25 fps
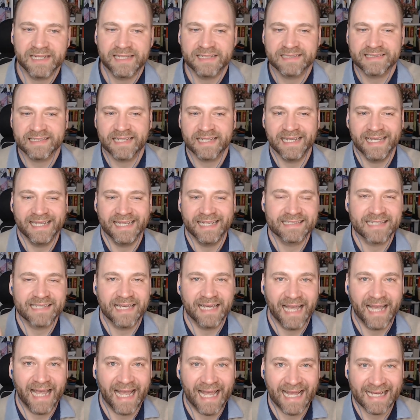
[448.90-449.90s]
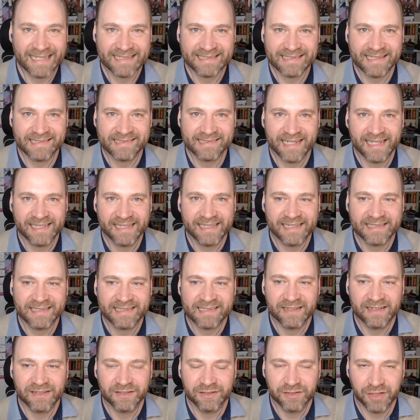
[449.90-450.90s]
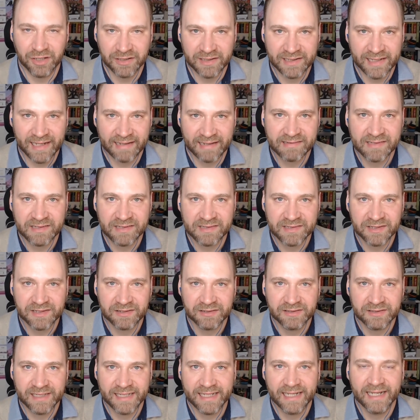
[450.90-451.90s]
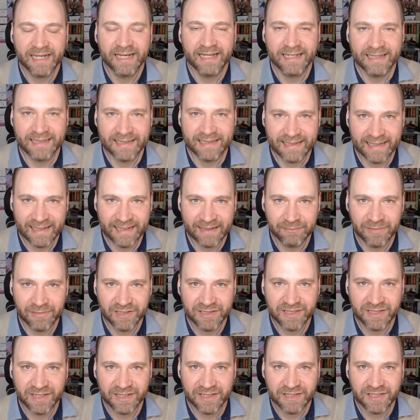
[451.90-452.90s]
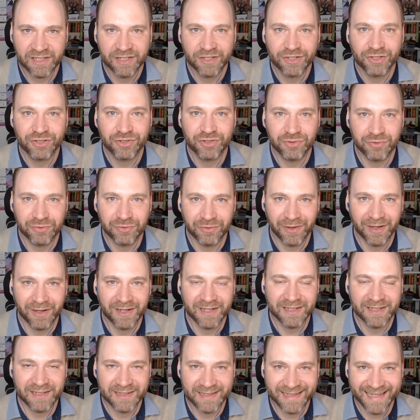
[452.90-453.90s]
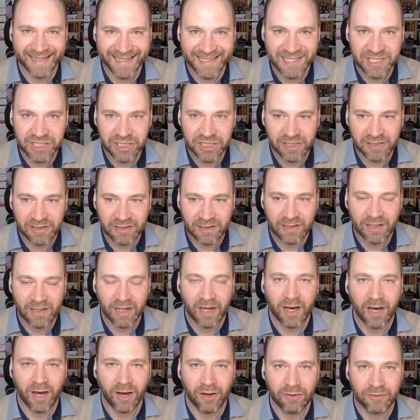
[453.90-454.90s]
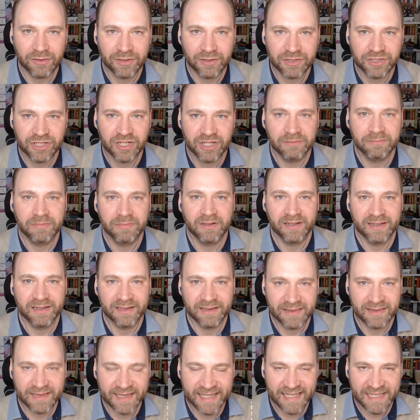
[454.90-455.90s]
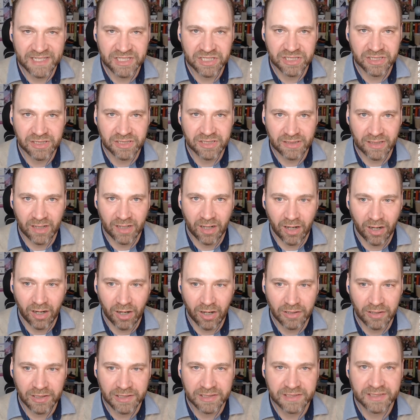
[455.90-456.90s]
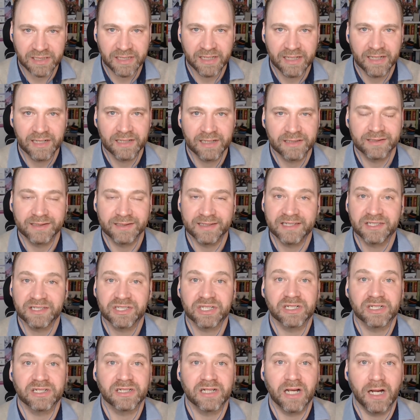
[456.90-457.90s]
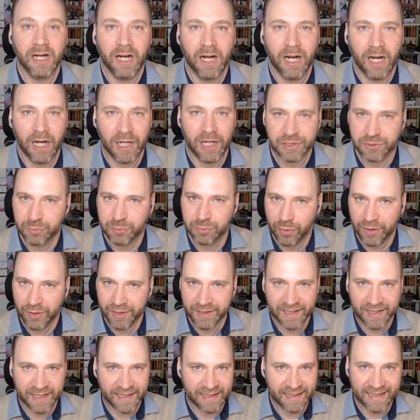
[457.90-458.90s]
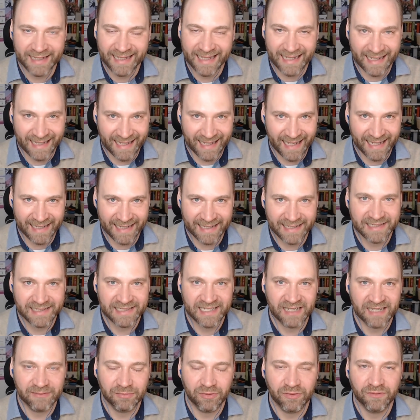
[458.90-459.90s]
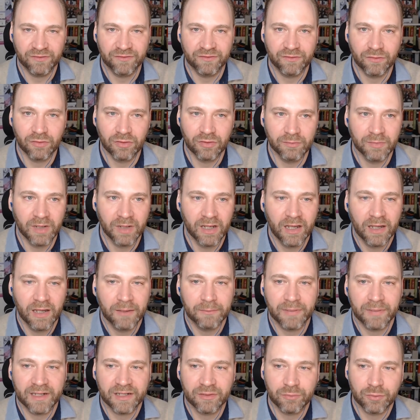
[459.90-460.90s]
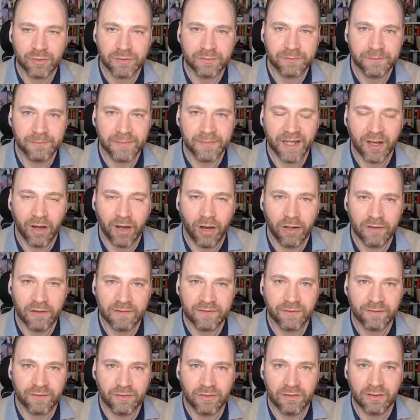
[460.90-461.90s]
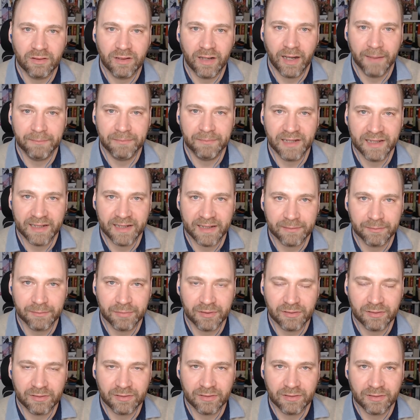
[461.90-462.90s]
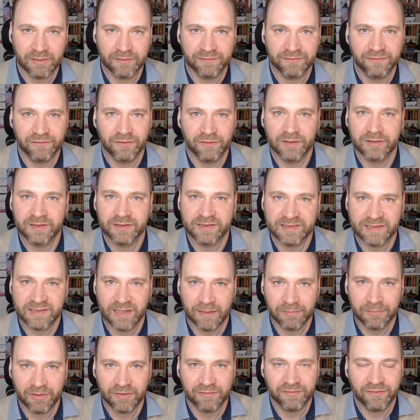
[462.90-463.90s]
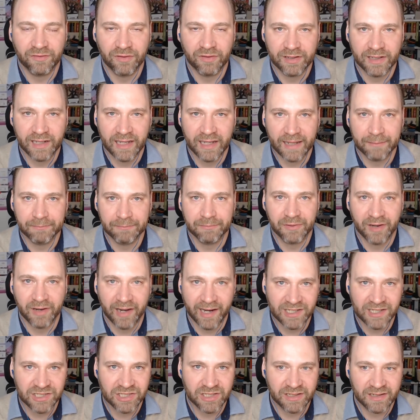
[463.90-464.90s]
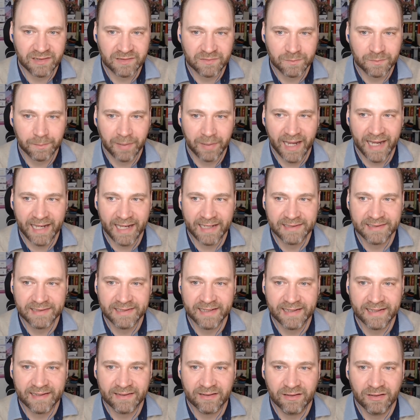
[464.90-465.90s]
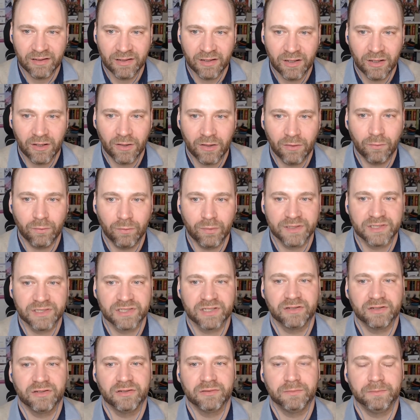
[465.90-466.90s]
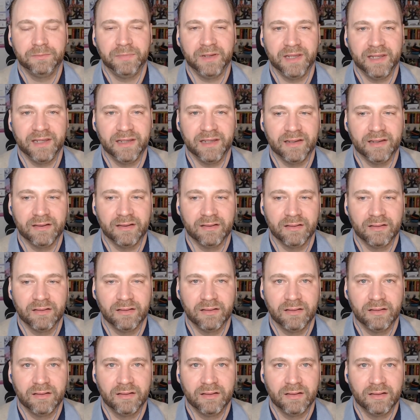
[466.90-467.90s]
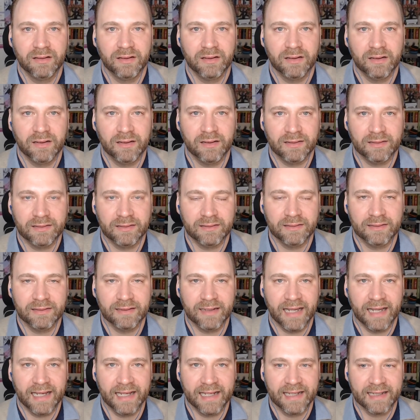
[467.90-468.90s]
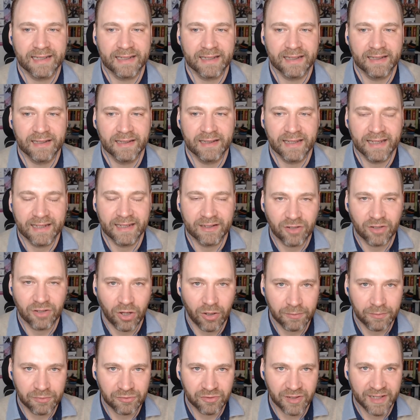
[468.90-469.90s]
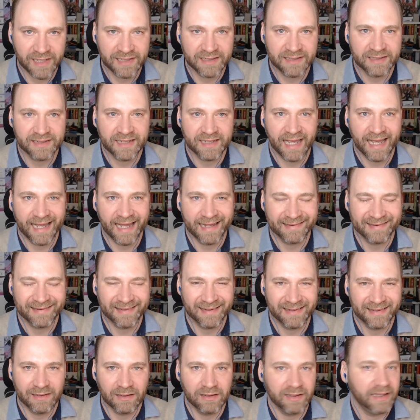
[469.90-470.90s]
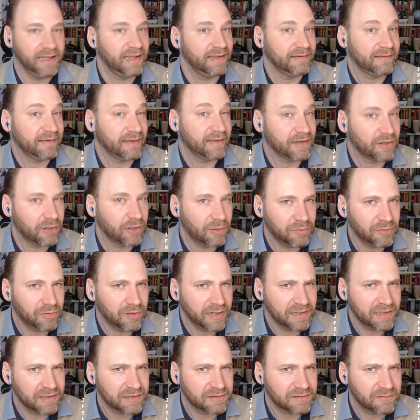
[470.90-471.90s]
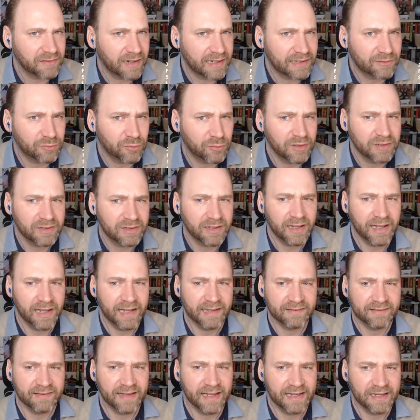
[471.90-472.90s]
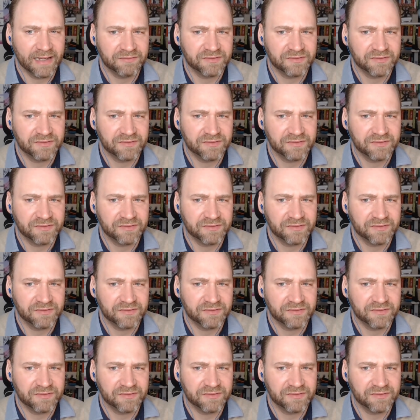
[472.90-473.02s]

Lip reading: It's as I said, it's not necessarily limited to digital ownership, digital art, digital artwork in any type of form, but it would be also applicable, for example, for an impressionist painting, which could be like incorporated as an is incorporated the right word as an